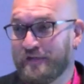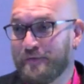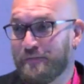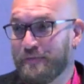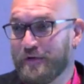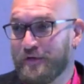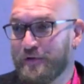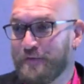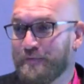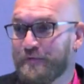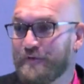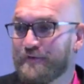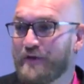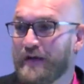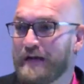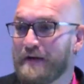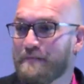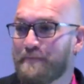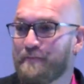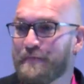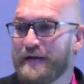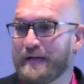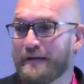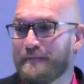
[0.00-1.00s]
You try
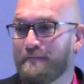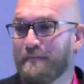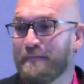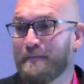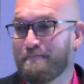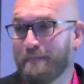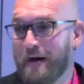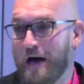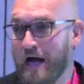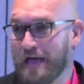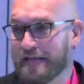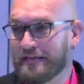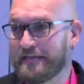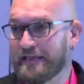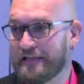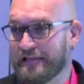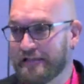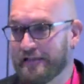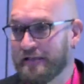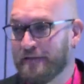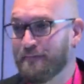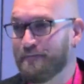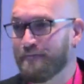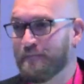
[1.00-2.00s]
to bring
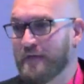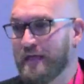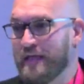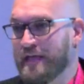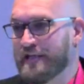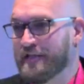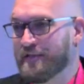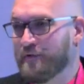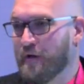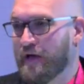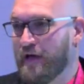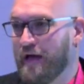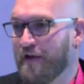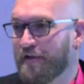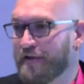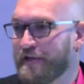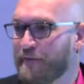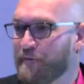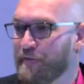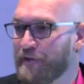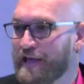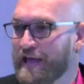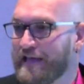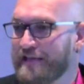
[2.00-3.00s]
bossism into a
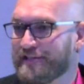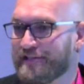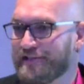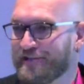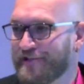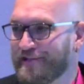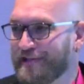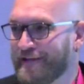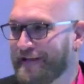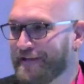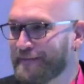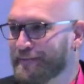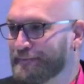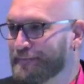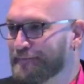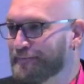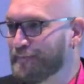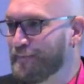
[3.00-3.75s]
healthy relationship.